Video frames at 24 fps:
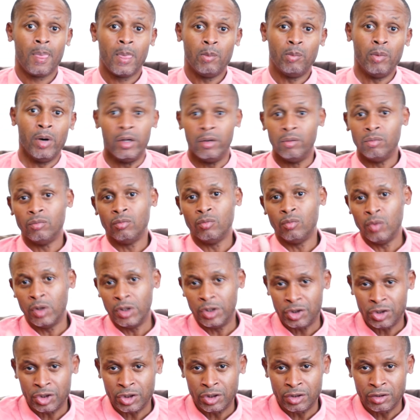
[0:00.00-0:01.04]
But what
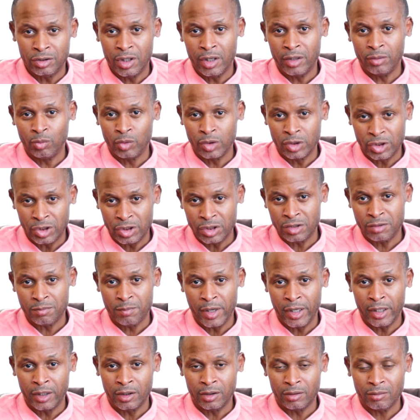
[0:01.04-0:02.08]
has she done when she's
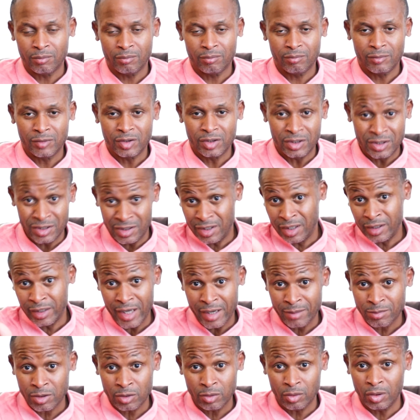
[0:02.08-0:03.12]
made it? She's done
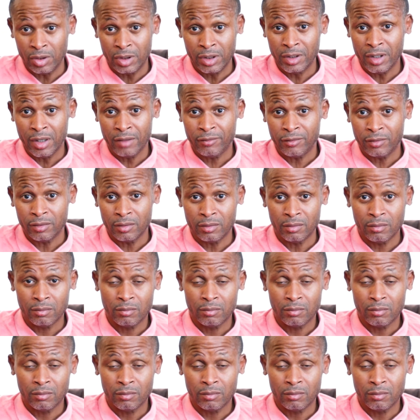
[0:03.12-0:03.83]
absolutely nothing.